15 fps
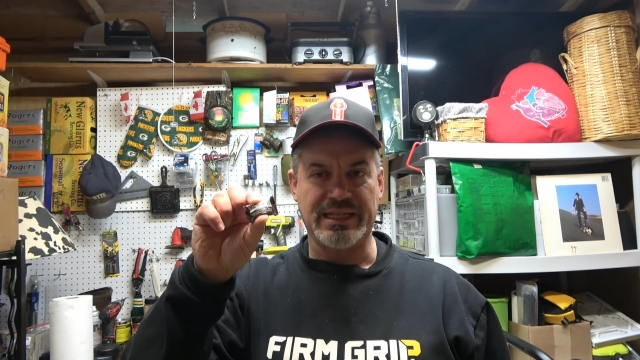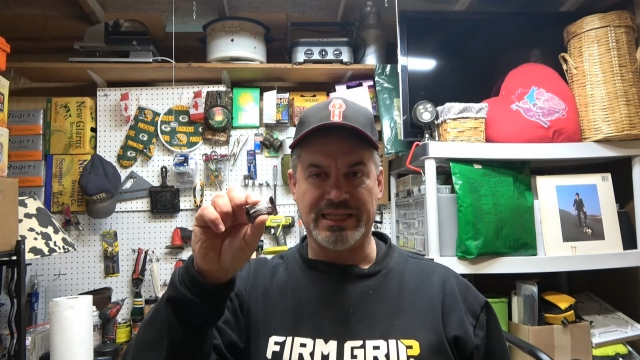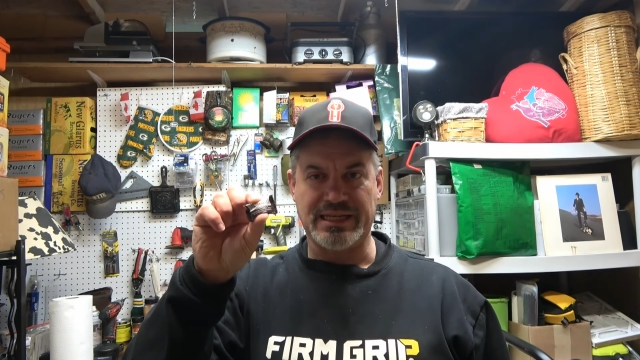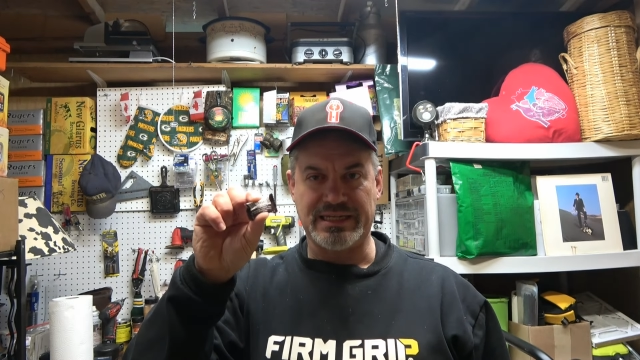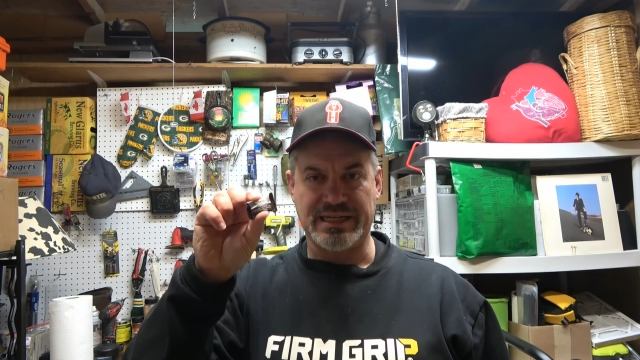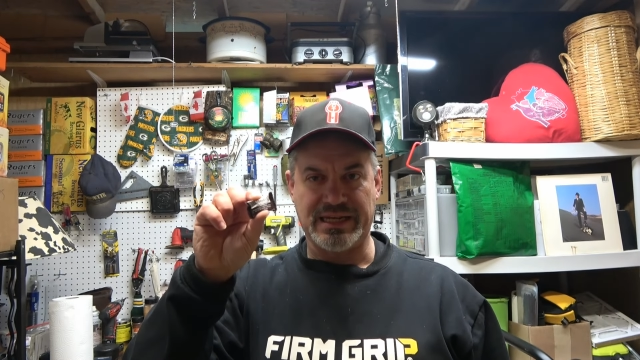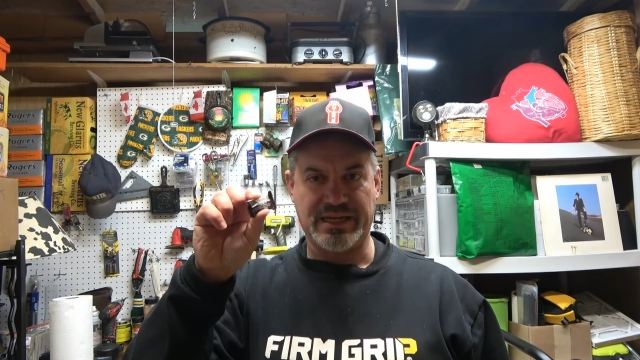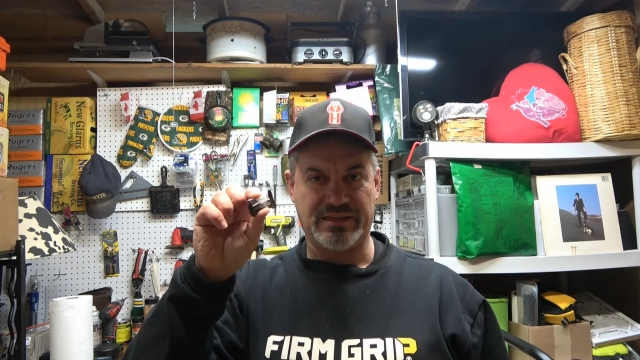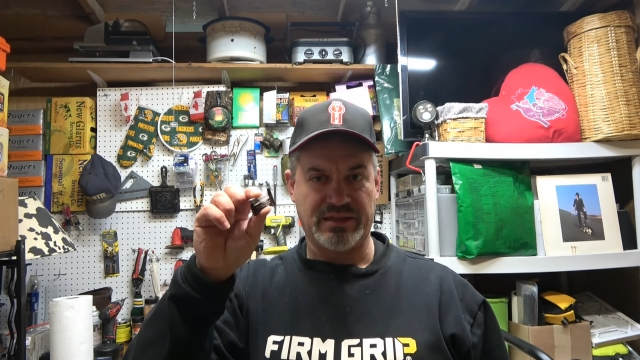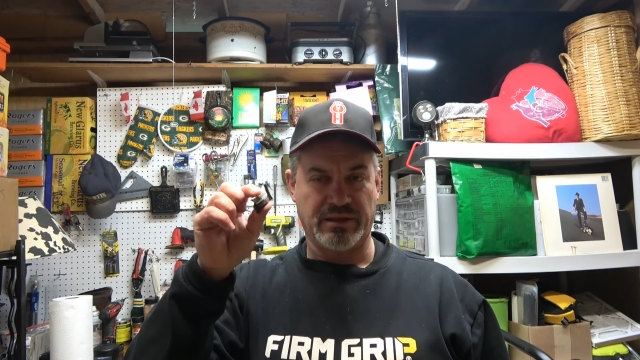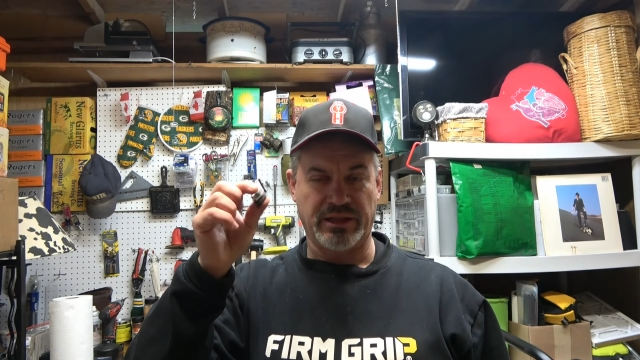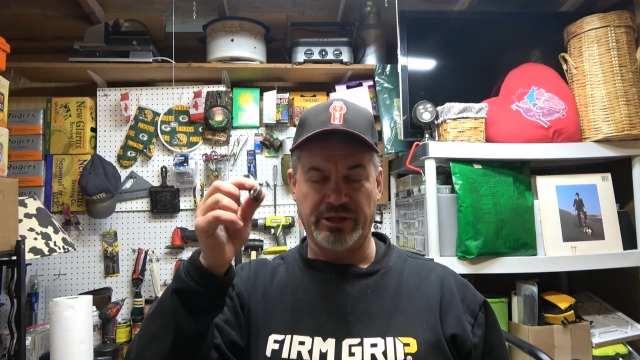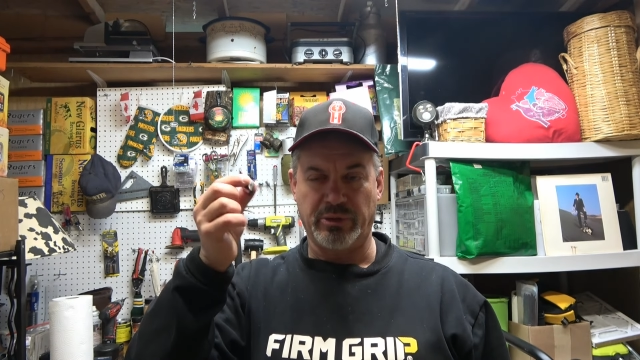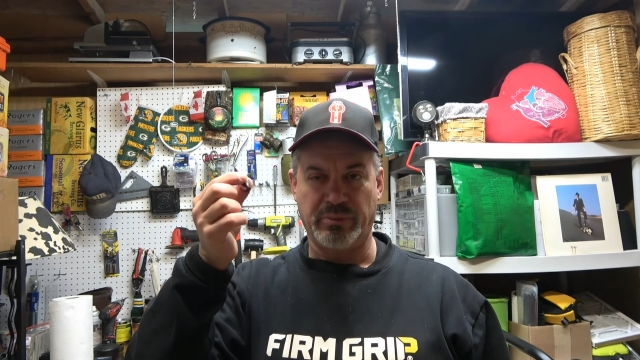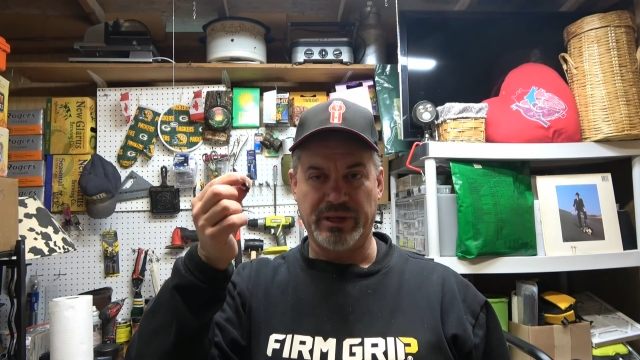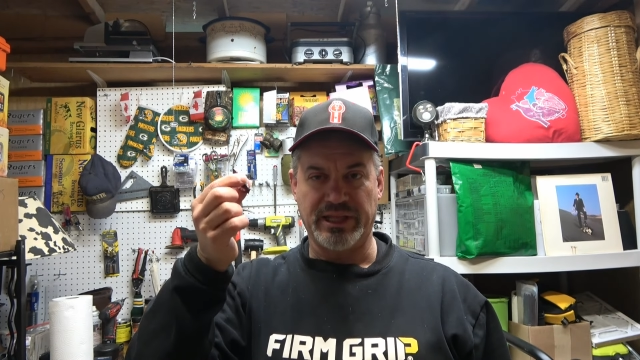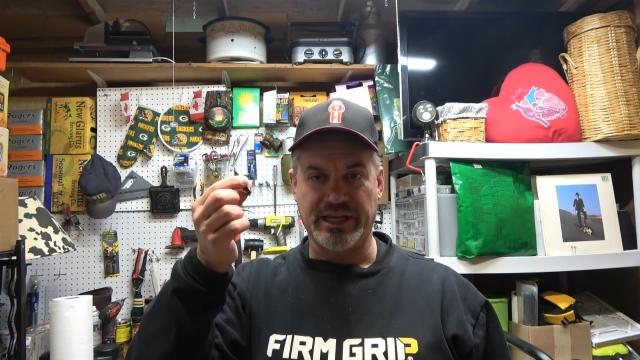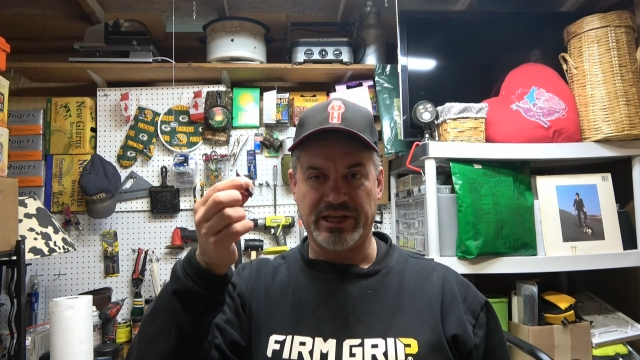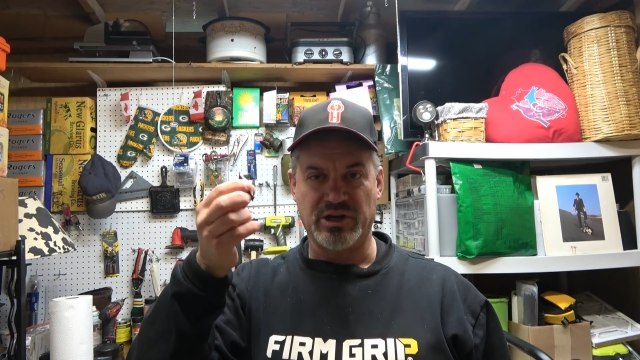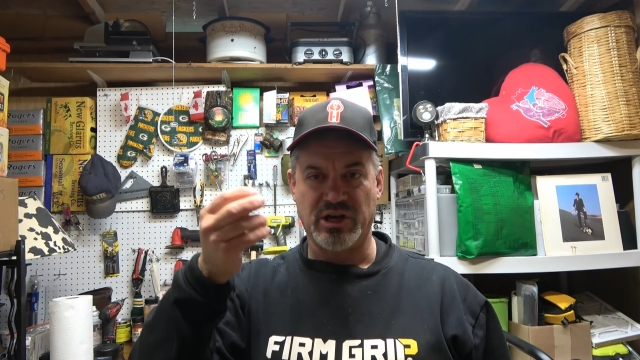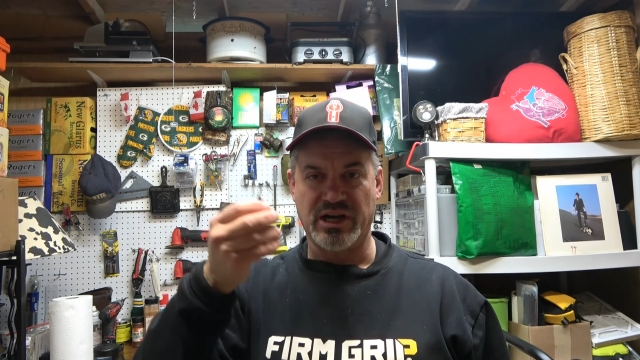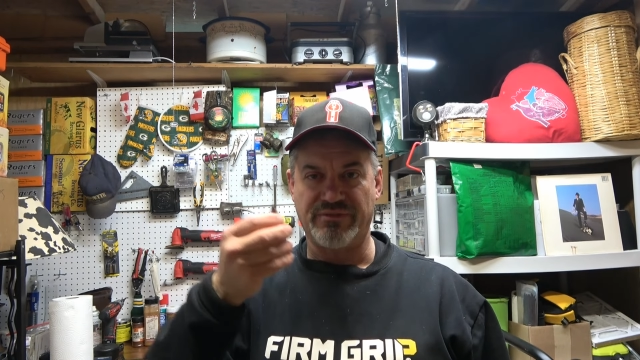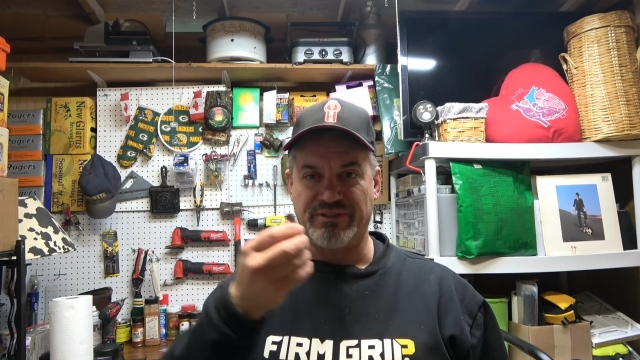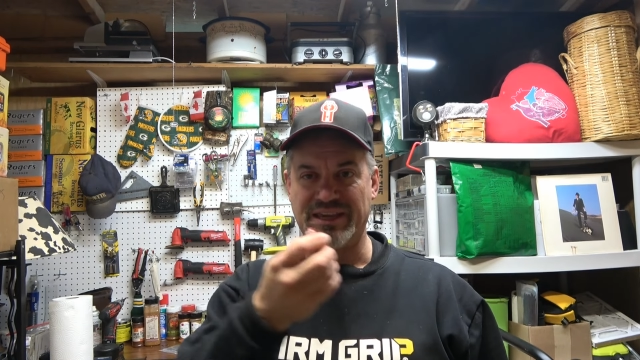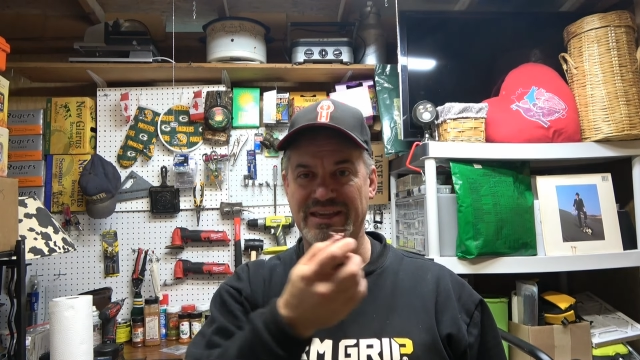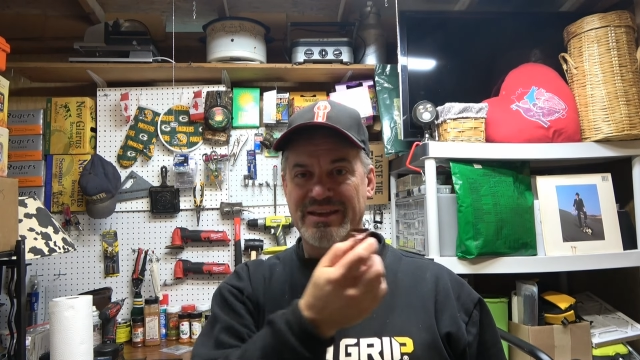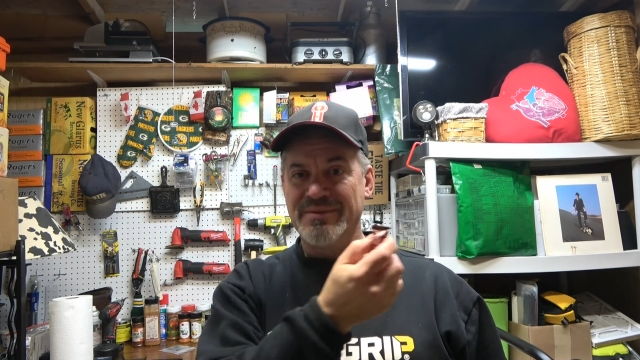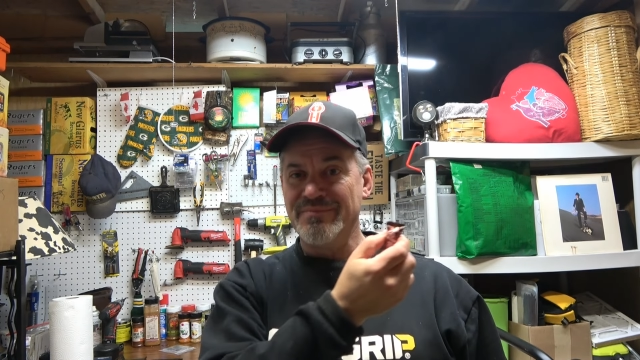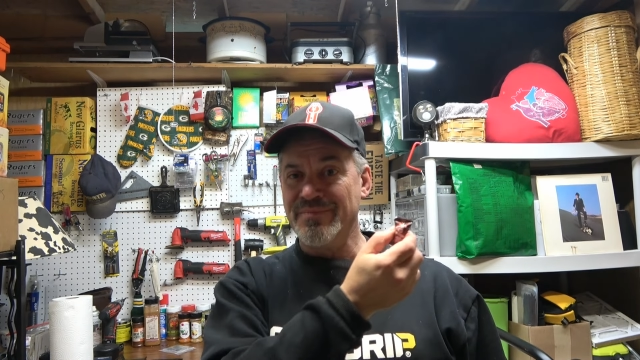that tastes a little bit like coffee.